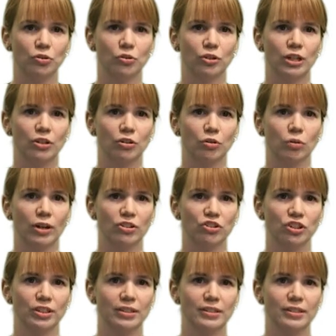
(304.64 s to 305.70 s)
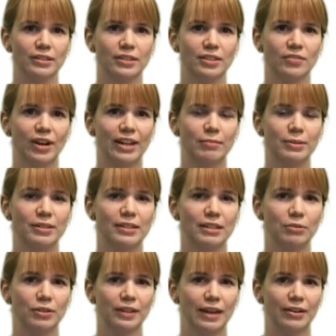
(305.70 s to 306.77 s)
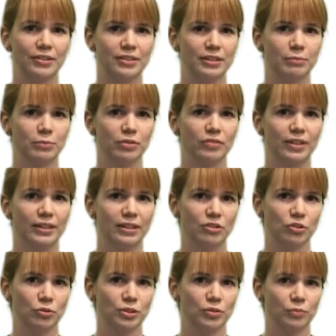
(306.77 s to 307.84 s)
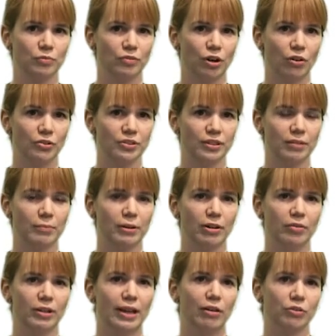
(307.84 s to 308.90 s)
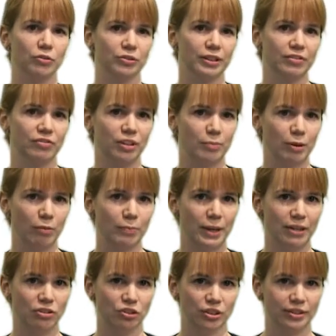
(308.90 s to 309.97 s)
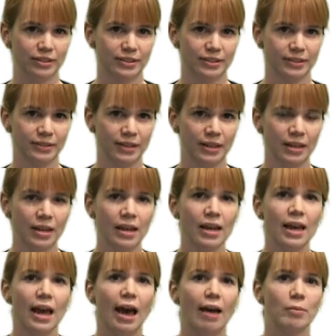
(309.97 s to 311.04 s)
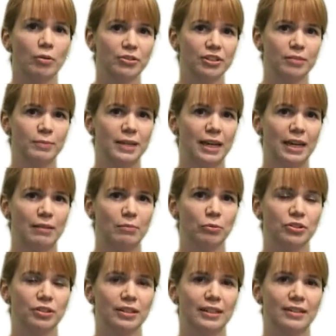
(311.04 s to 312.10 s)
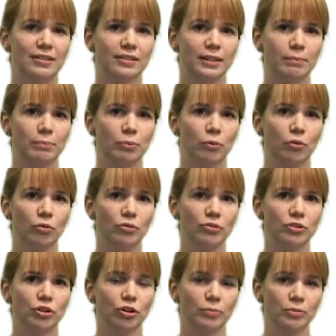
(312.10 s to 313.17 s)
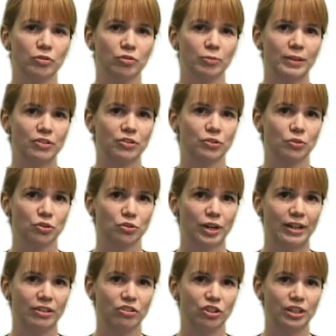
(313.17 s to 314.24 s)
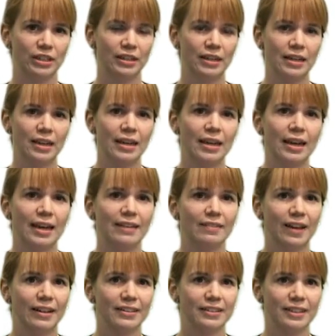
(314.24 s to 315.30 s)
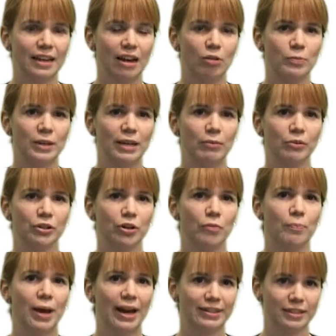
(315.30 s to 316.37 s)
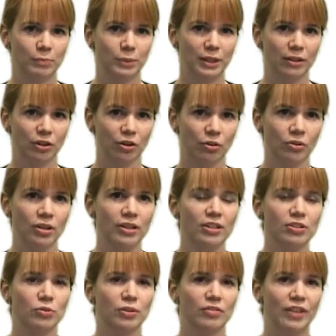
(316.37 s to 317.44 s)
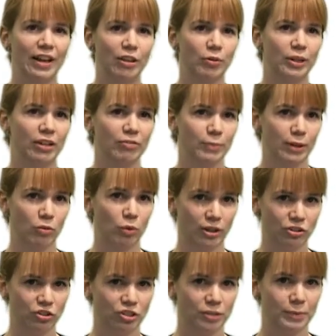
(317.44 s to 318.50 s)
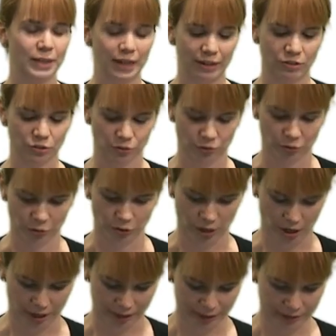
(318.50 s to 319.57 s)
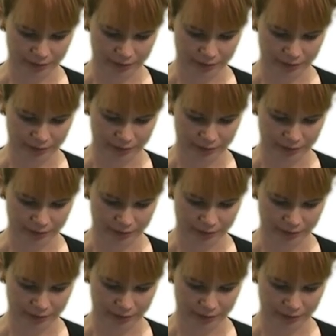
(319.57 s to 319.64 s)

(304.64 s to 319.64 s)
to create your question: does vitamin D with calcium prevent injuries from falls among elderly female patients? I'm also going to be able to easily pull terms for my search strategy. And lastly, I'll be able to go back to Pico to evaluate if my question's been answered or not.